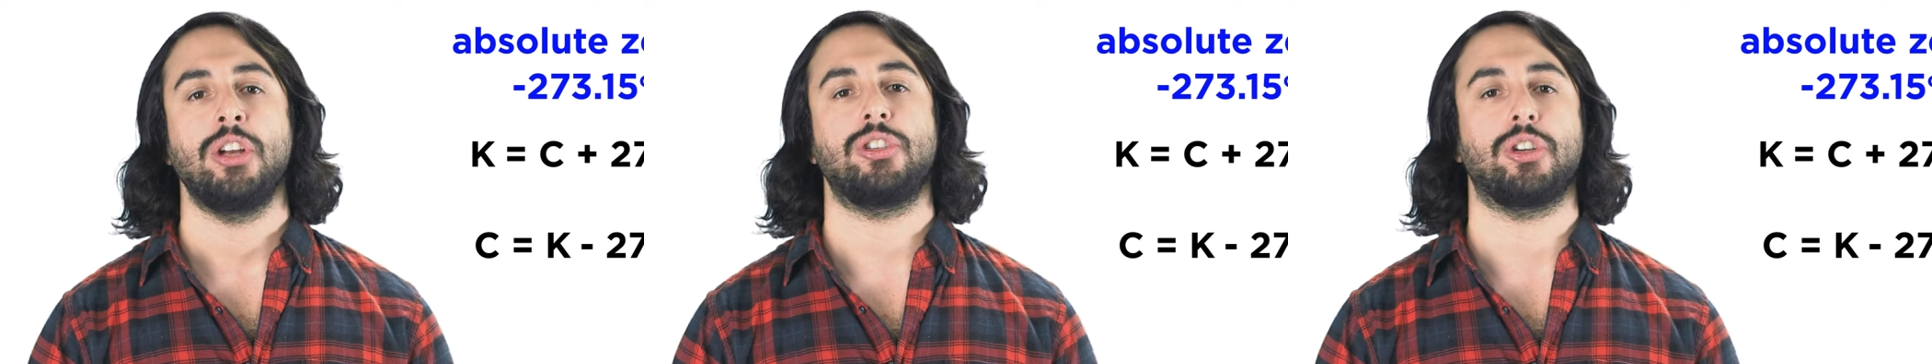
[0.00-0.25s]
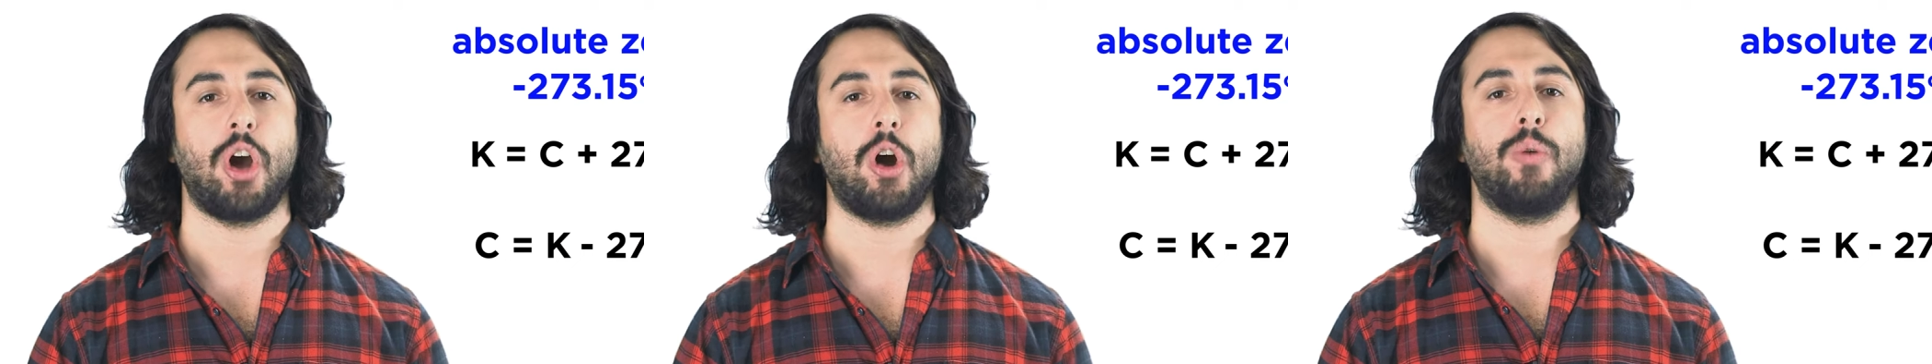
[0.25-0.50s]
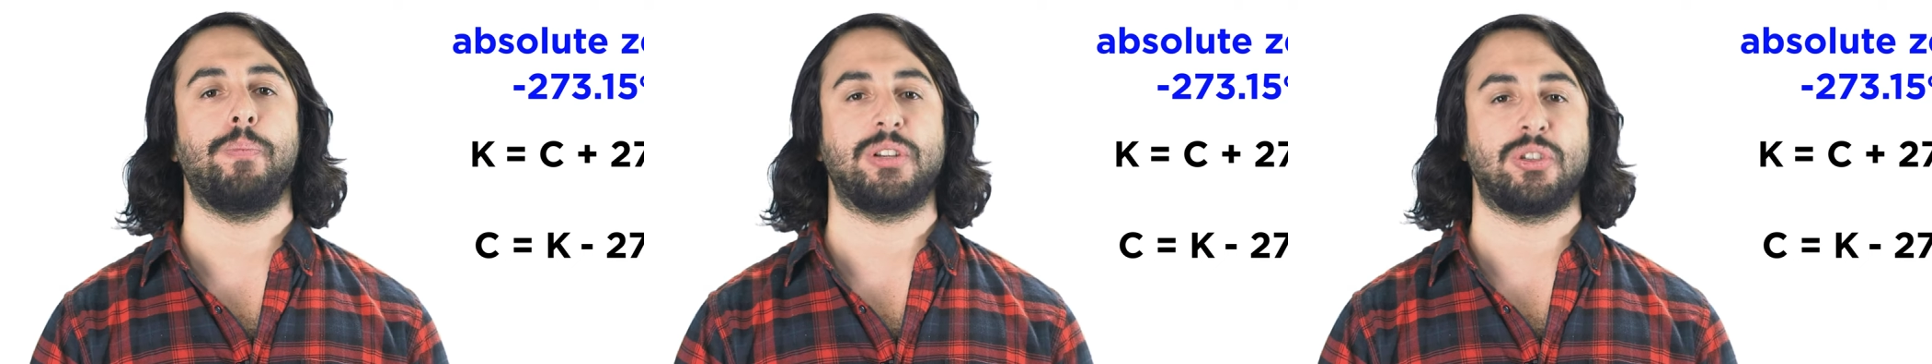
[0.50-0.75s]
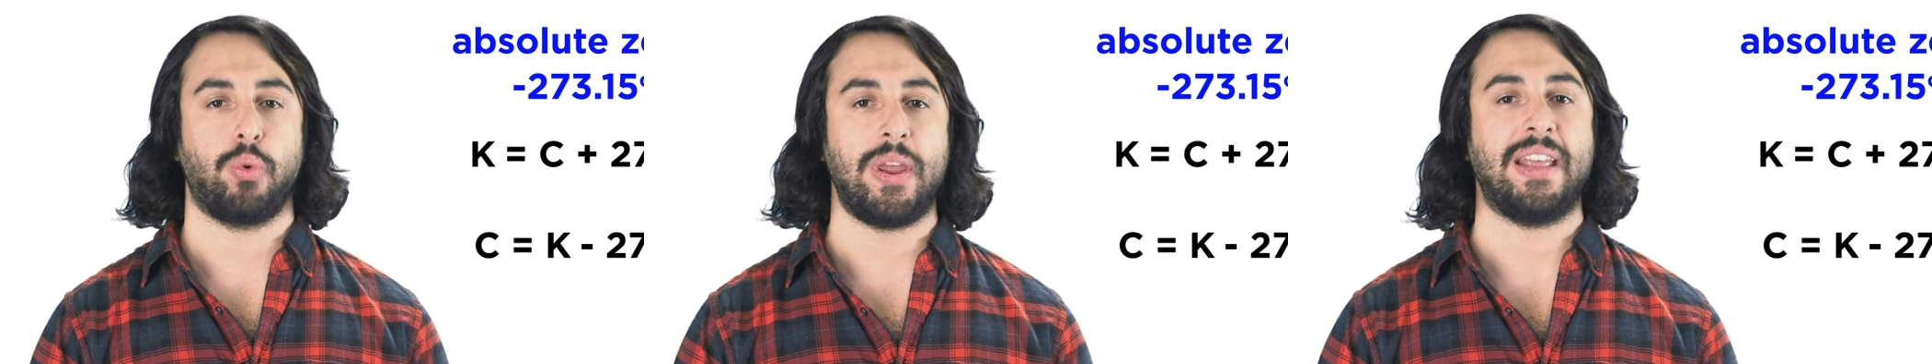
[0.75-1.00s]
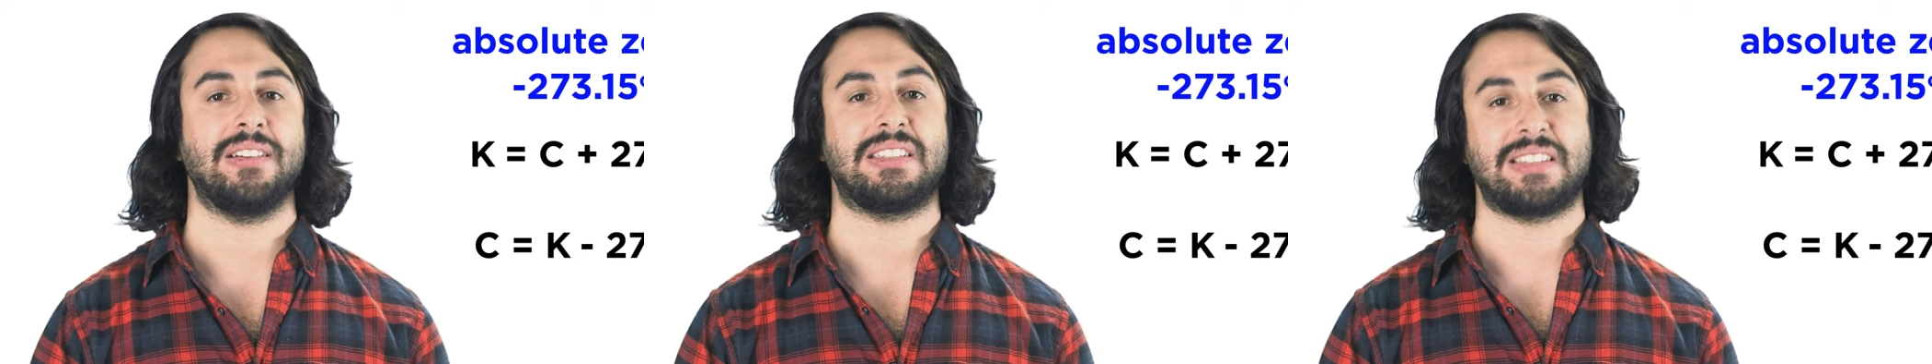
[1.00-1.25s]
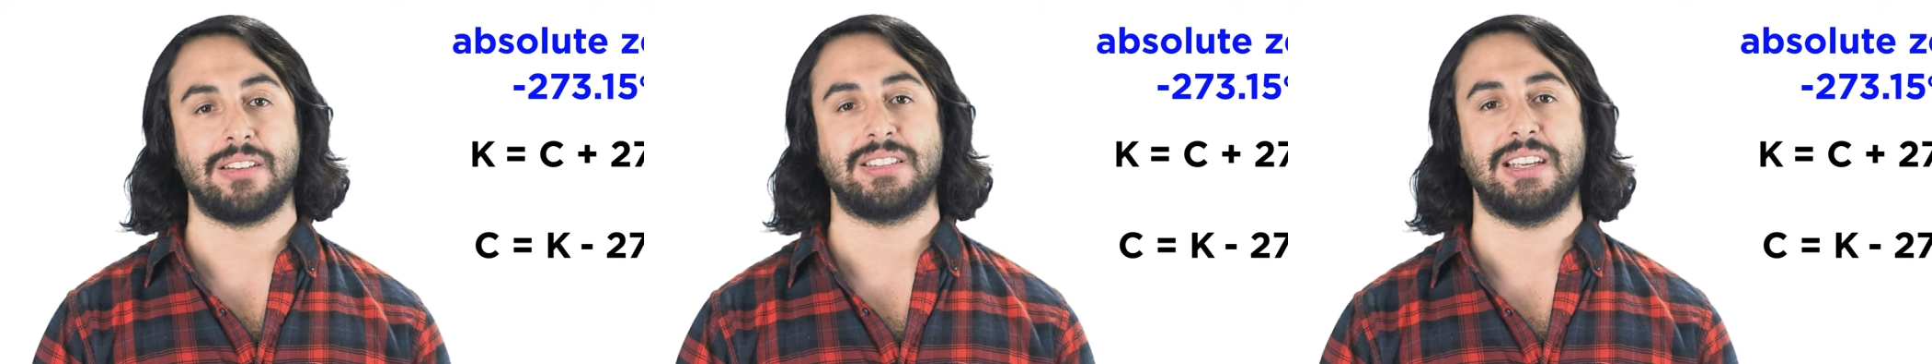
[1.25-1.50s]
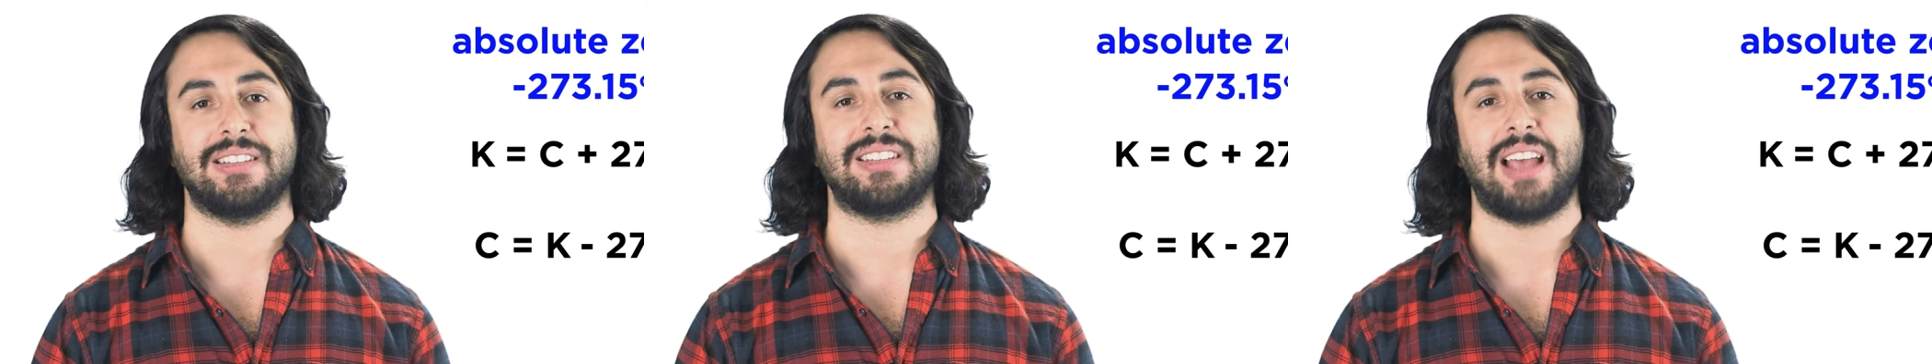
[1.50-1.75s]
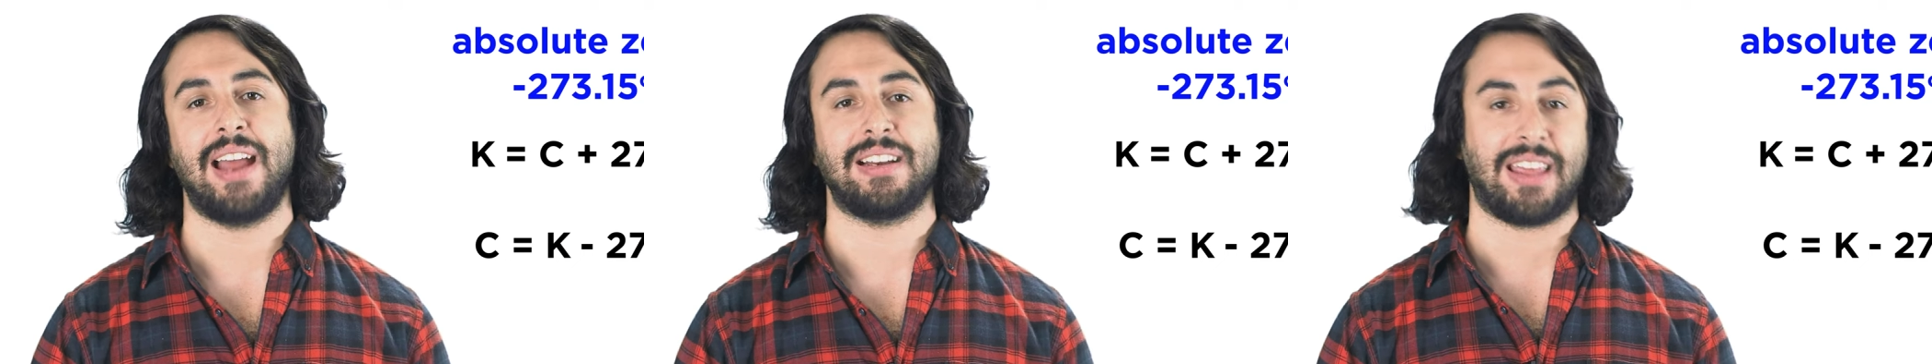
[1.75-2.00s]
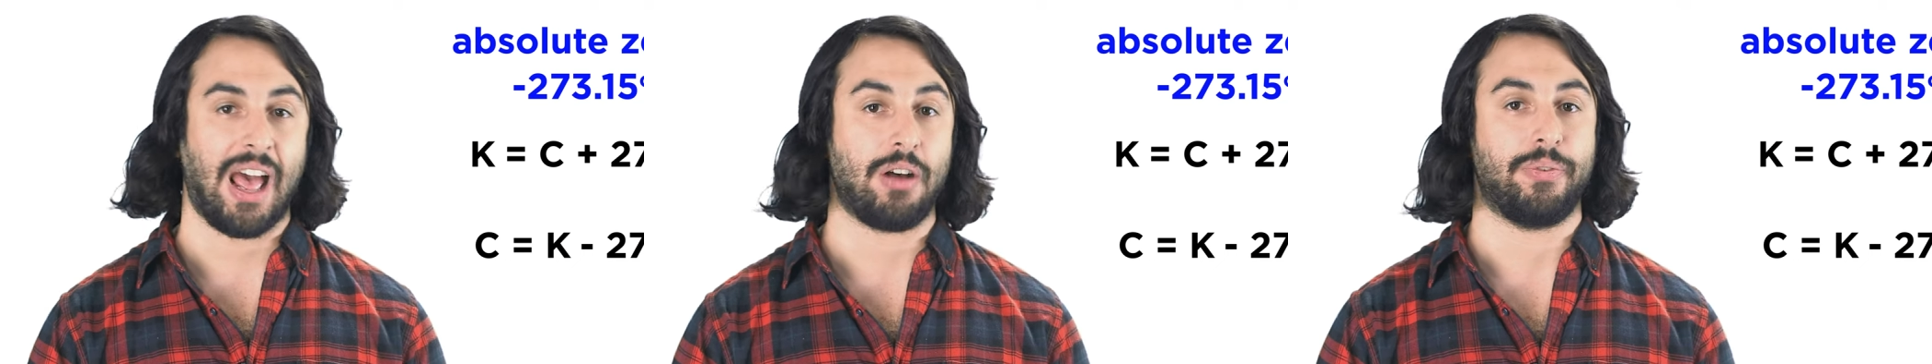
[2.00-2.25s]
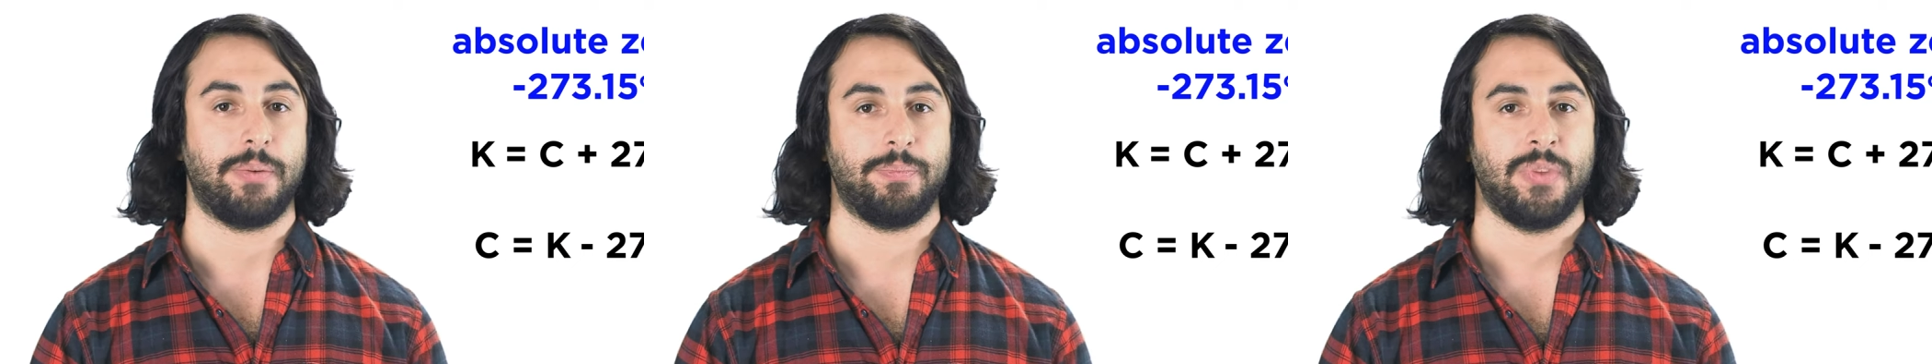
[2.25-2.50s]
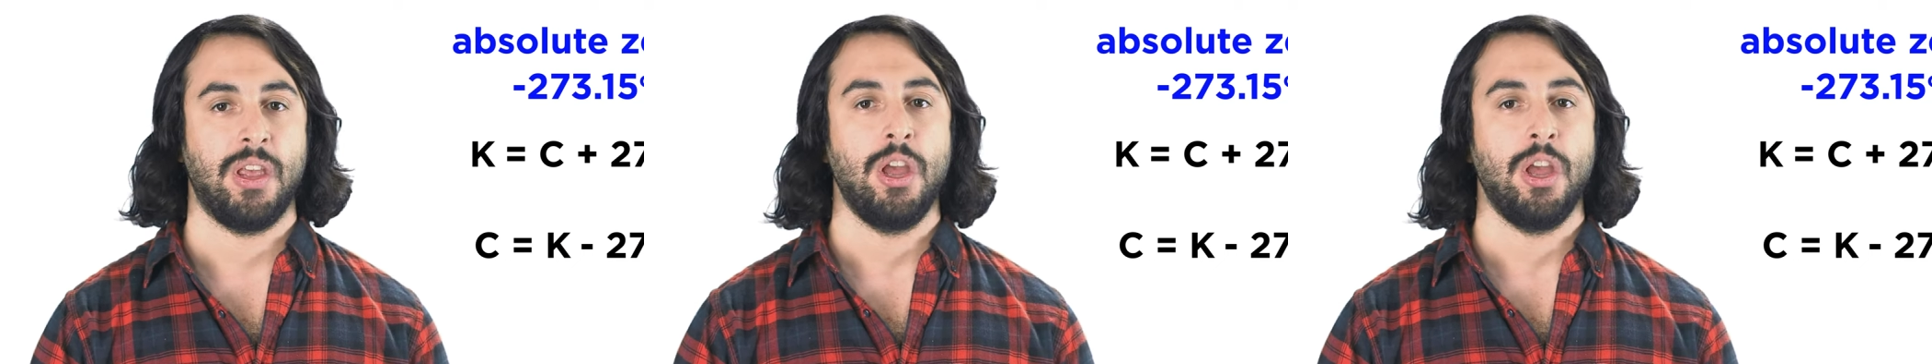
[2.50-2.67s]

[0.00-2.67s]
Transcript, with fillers: to go between Celsius and Kelvin,